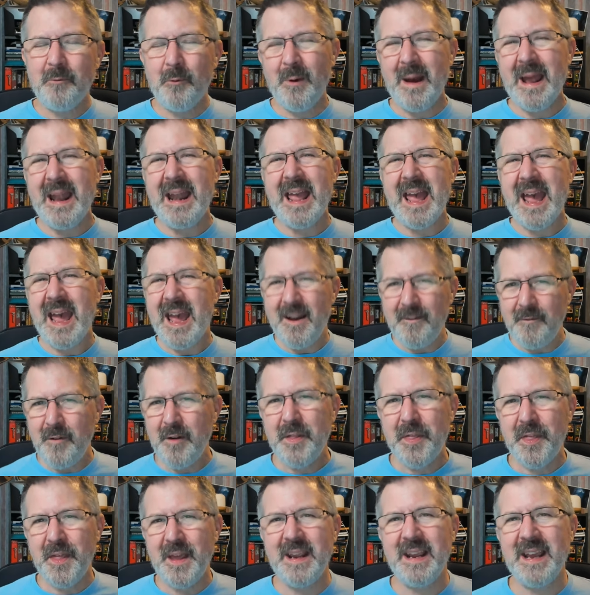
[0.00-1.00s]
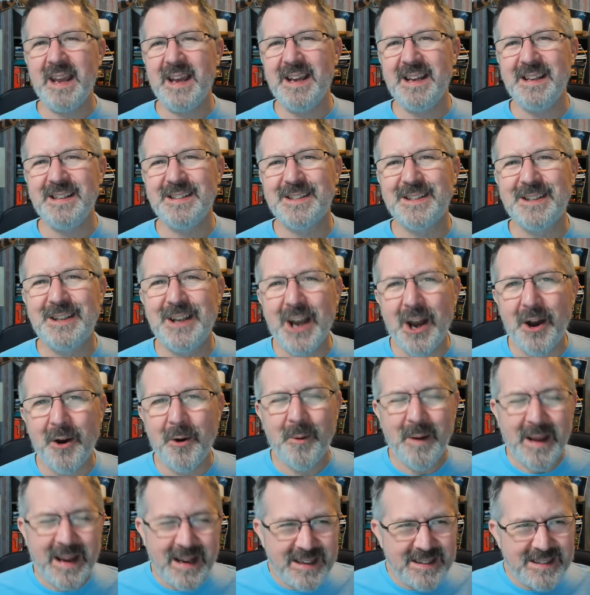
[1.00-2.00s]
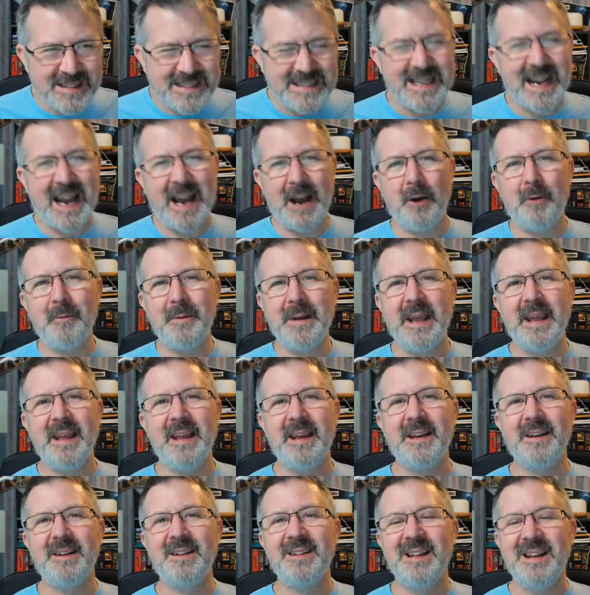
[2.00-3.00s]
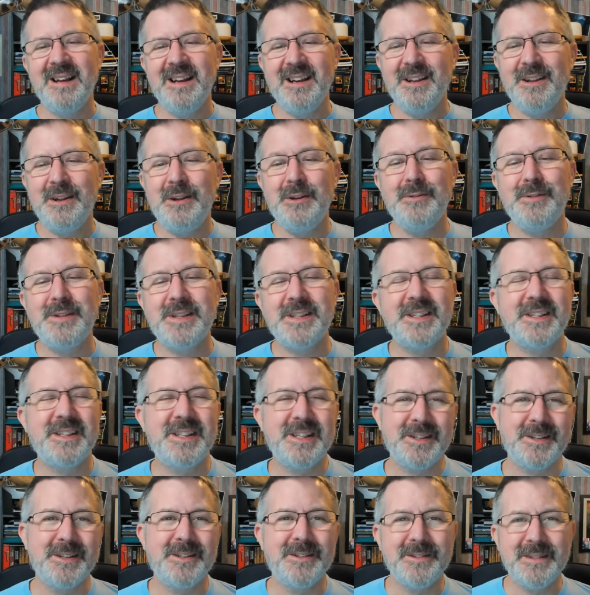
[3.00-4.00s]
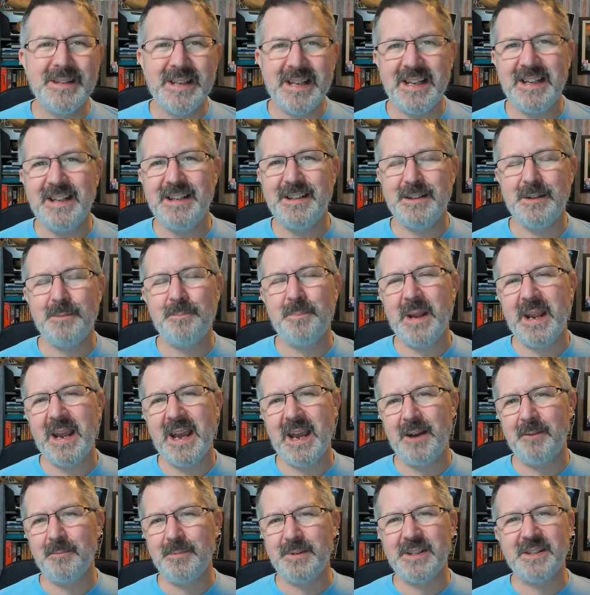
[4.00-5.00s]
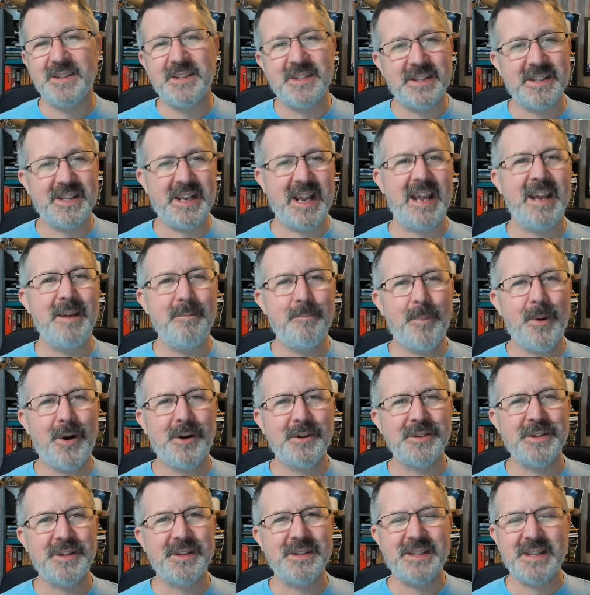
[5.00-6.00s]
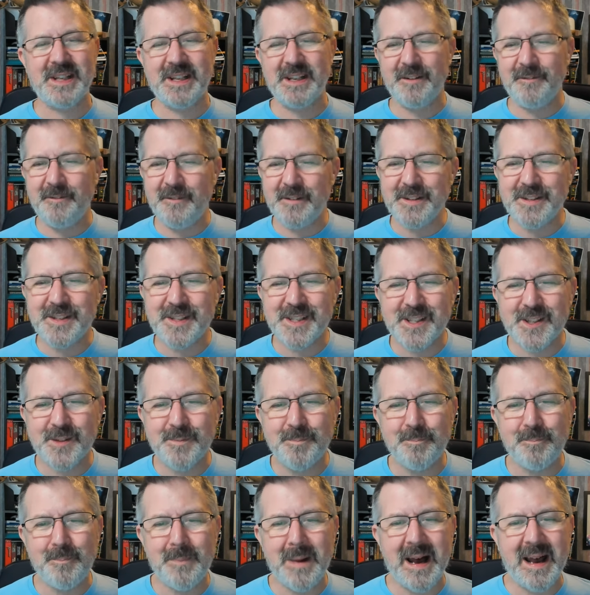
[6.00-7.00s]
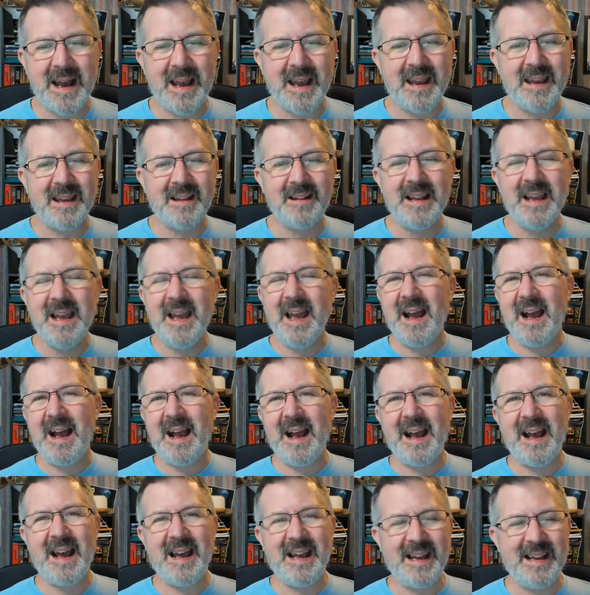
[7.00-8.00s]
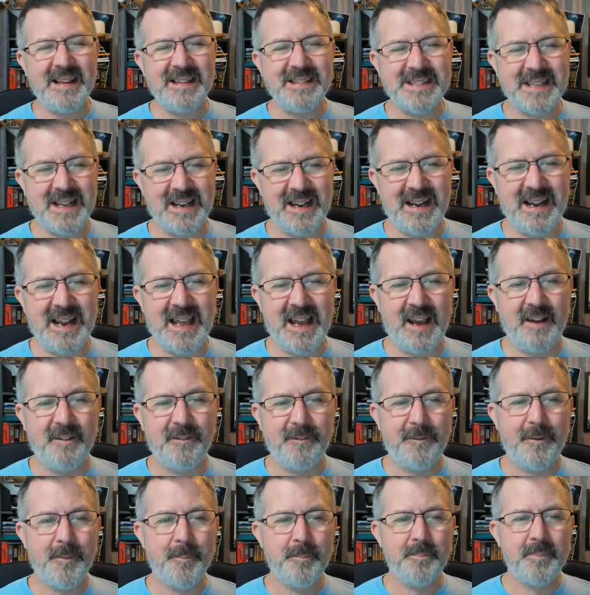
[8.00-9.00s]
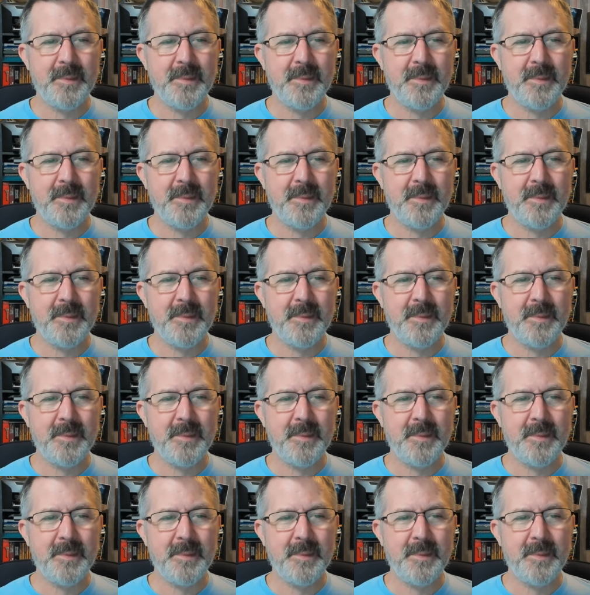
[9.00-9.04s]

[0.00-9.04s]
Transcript: when everything is going downhill, you still need to be able to stay positive, smile, and laugh.